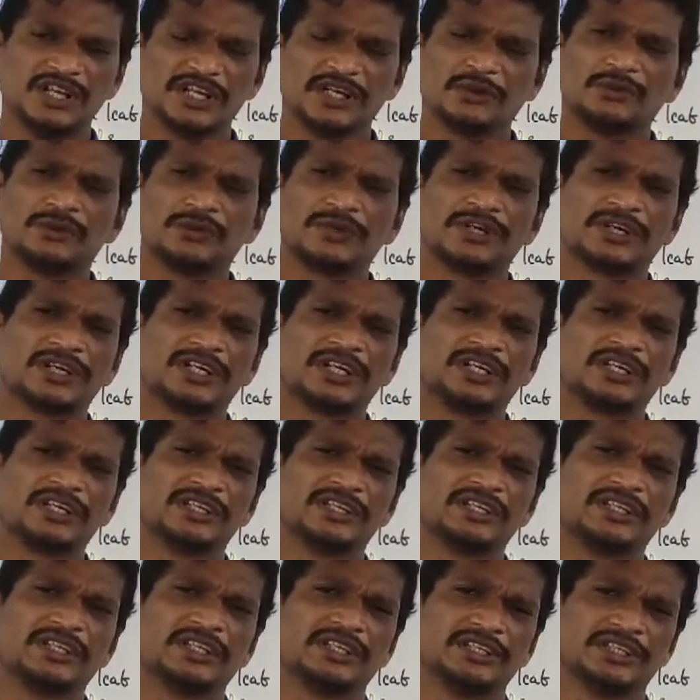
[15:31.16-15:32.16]

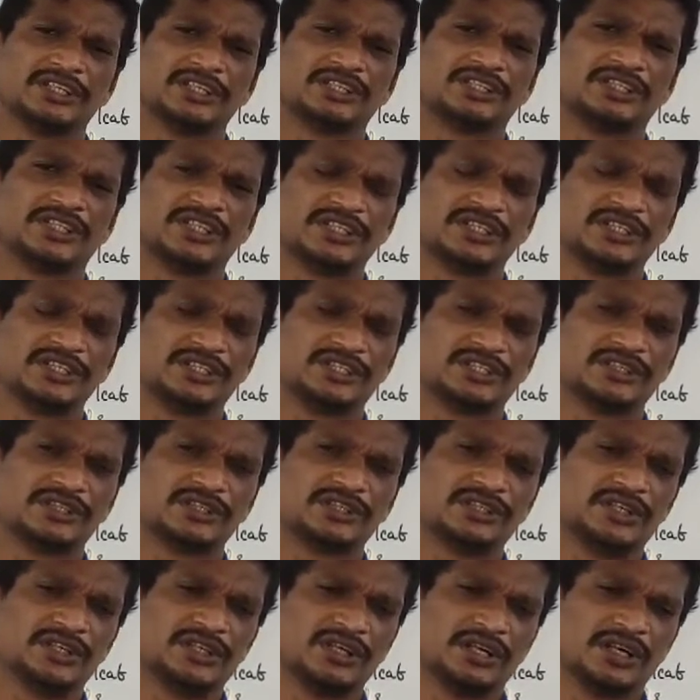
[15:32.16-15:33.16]
Definitely the change,
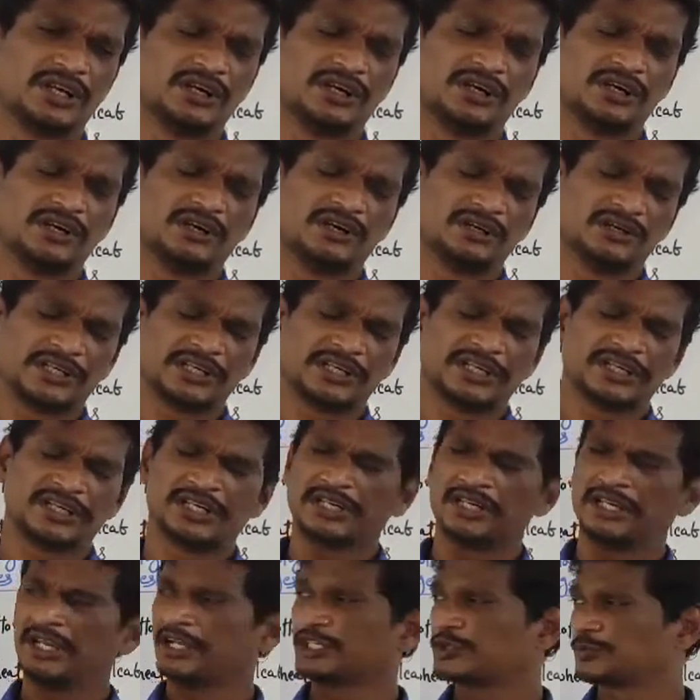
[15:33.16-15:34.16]

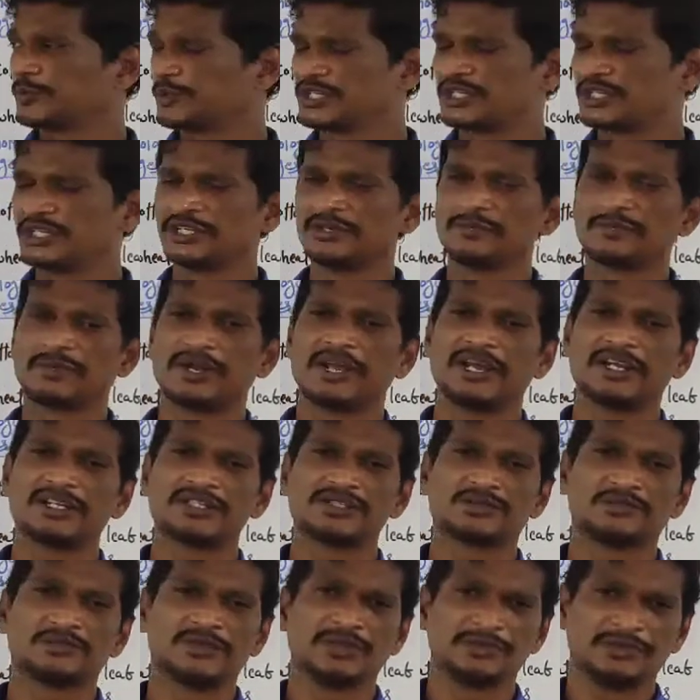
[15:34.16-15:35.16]
especially in
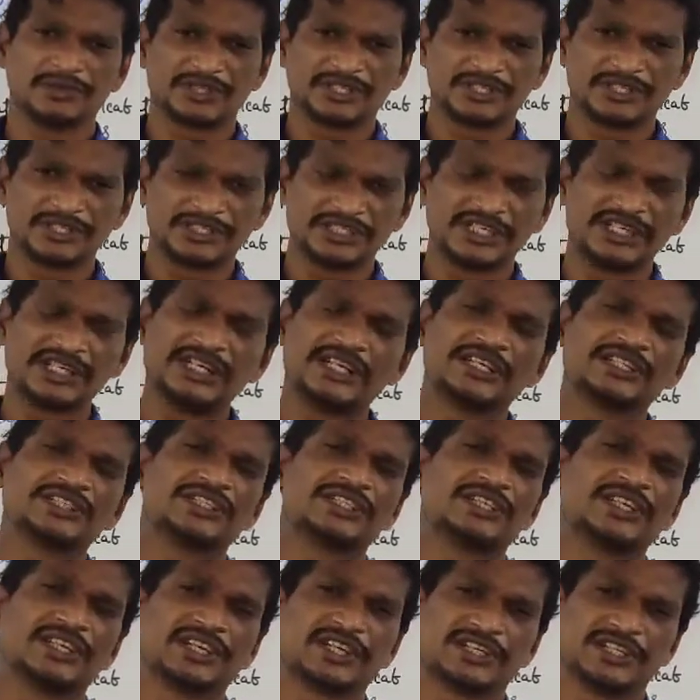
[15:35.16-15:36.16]
plants, maybe the yield
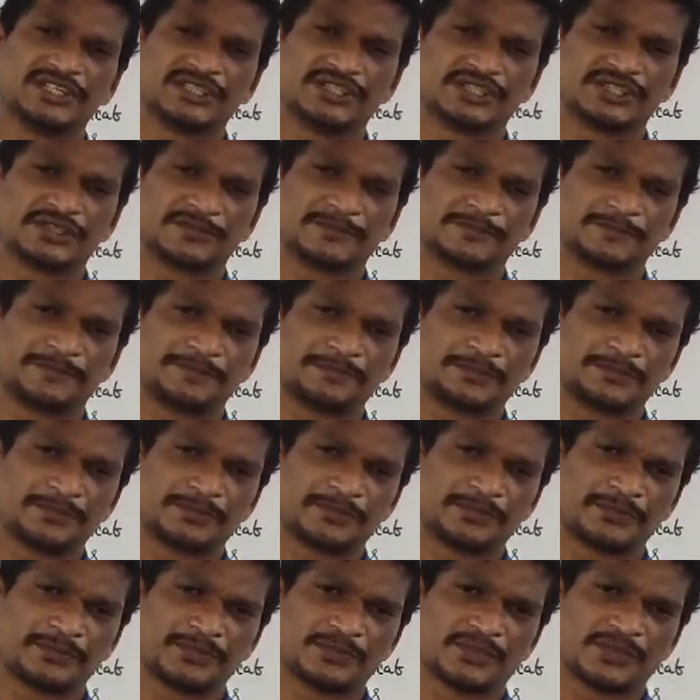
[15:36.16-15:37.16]
is decreased,
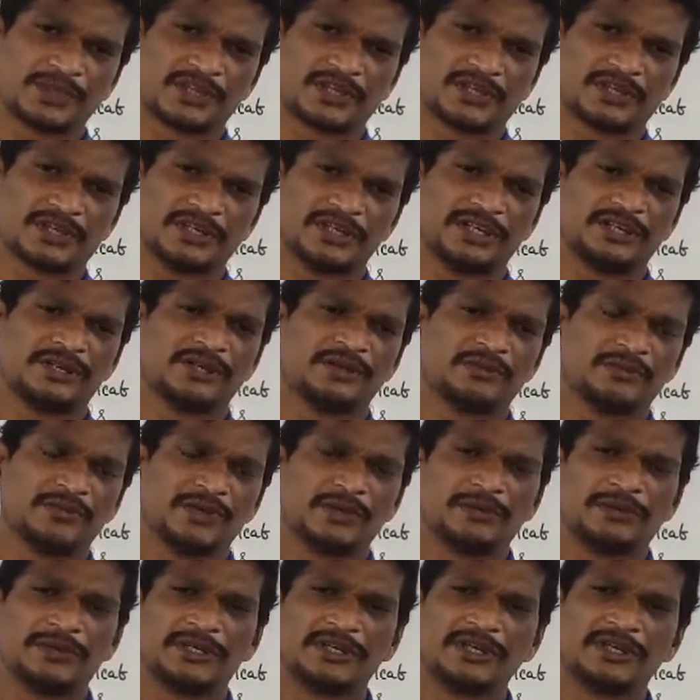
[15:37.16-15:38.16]
right?
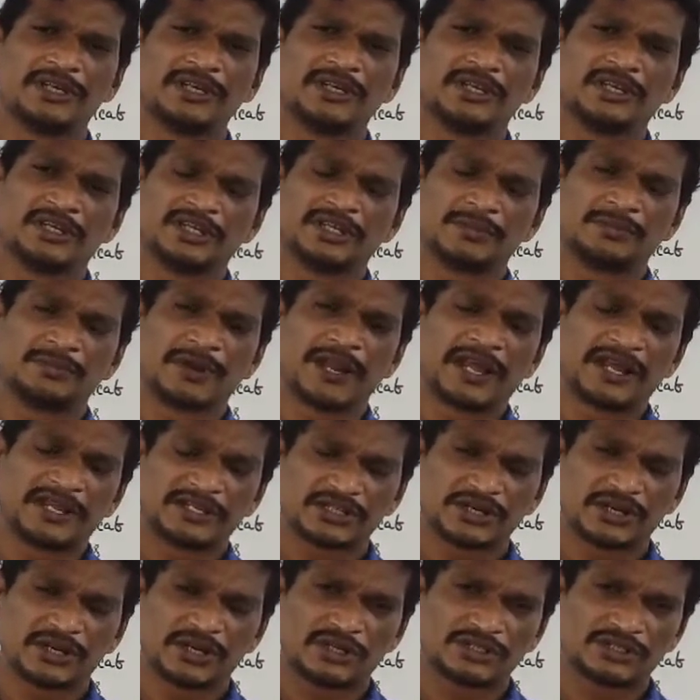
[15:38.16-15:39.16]
Maybe the
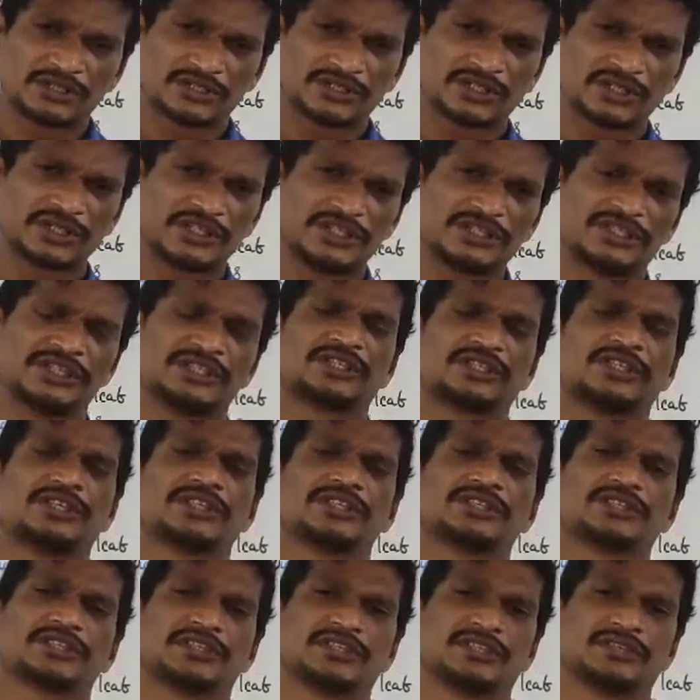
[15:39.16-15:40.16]
plant loses the disease
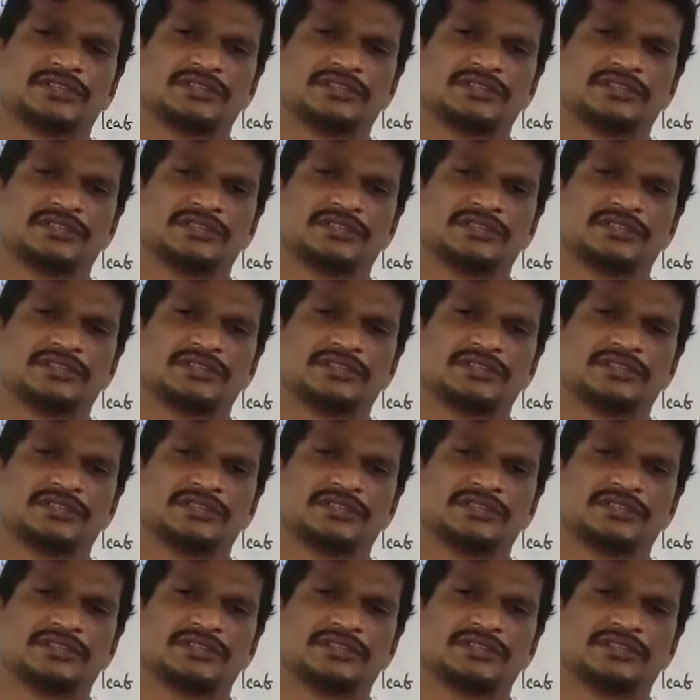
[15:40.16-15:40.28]
risk.